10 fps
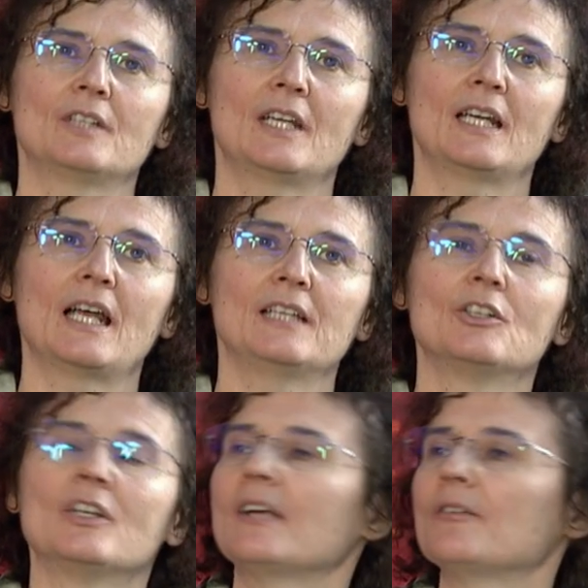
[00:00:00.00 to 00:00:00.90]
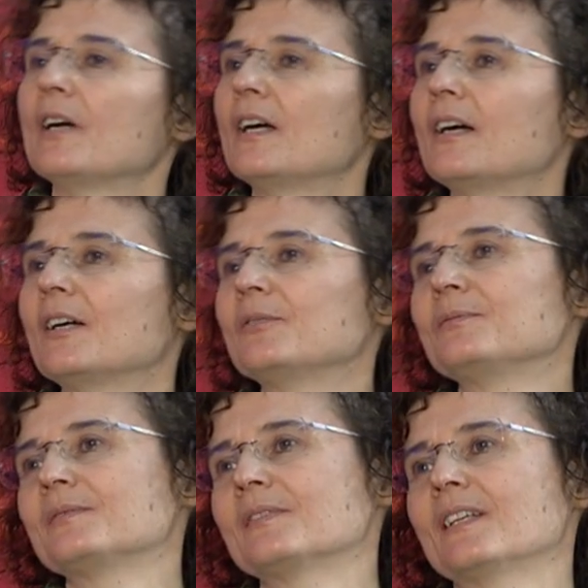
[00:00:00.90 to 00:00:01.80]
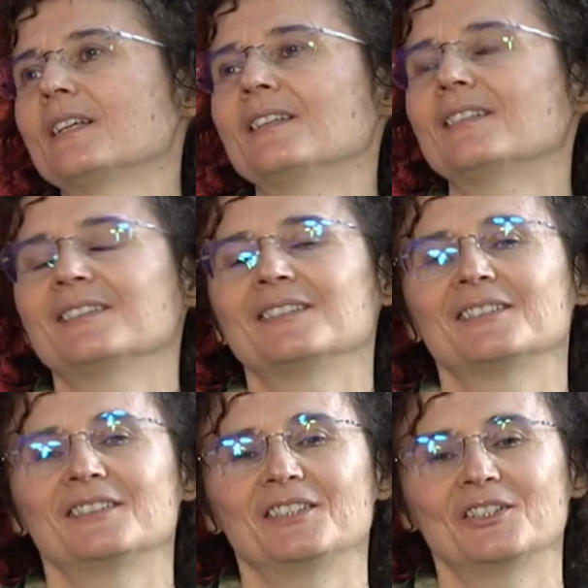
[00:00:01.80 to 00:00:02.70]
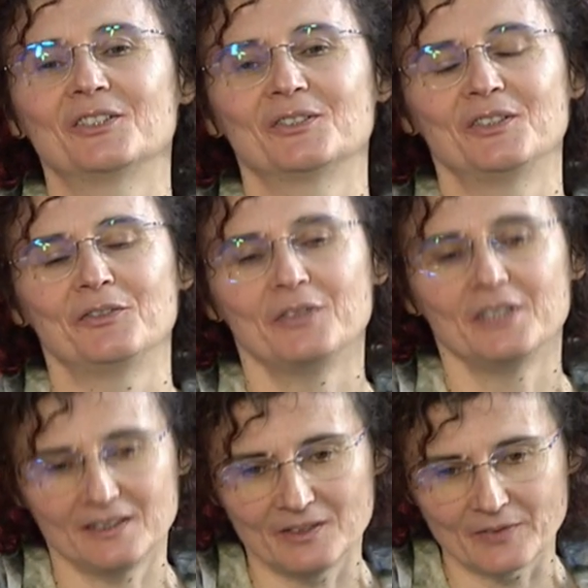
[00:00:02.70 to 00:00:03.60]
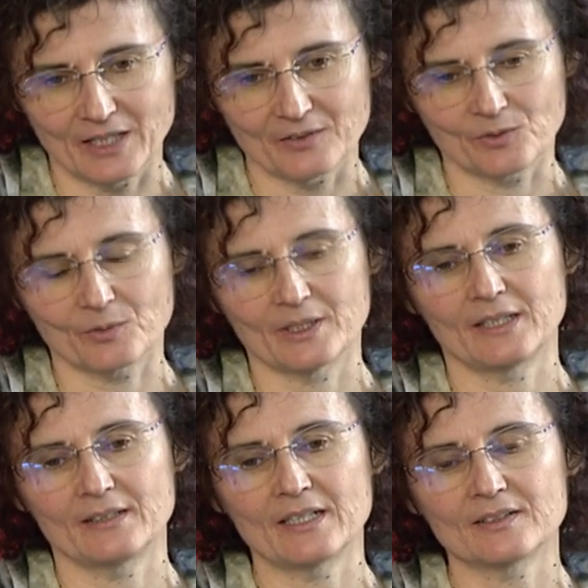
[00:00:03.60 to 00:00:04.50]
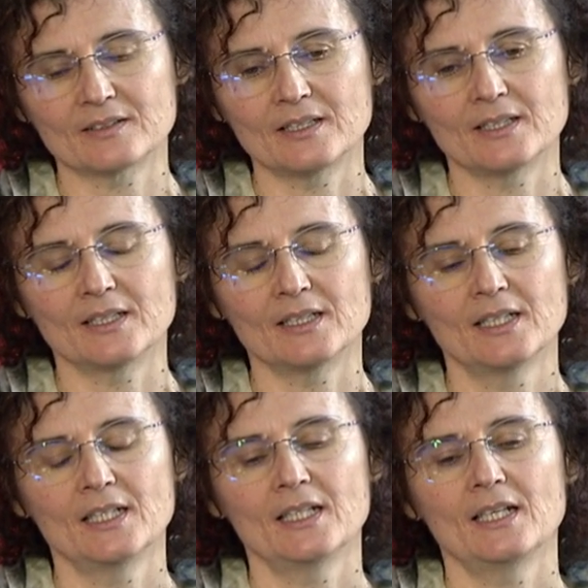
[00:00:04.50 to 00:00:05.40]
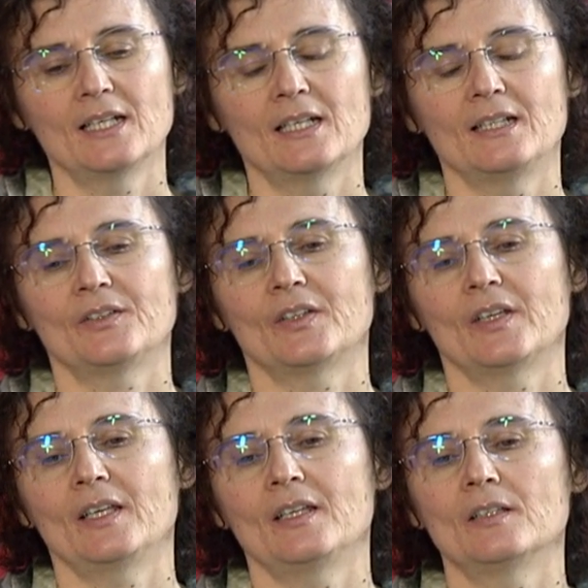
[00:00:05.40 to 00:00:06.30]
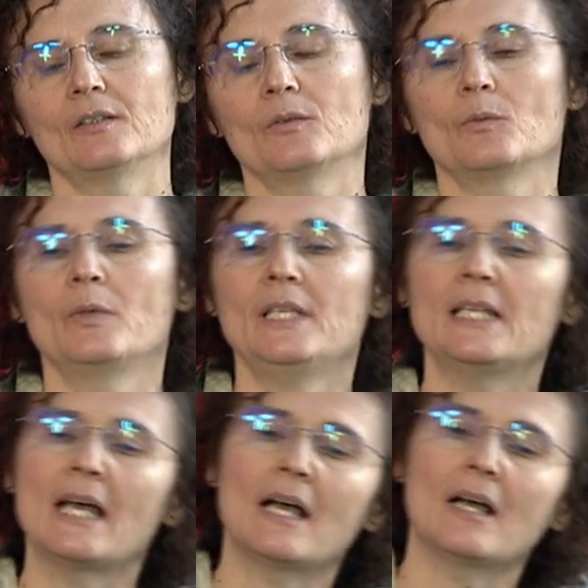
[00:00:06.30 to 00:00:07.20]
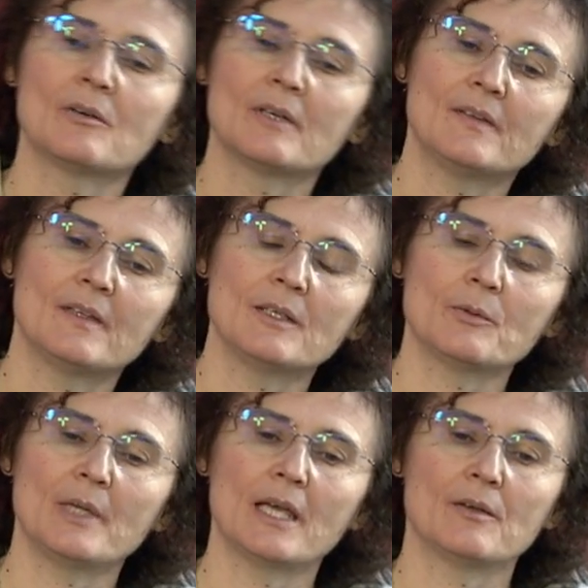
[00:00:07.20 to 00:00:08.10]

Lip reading: we are starting to identify precise, specific molecules that are really important to basically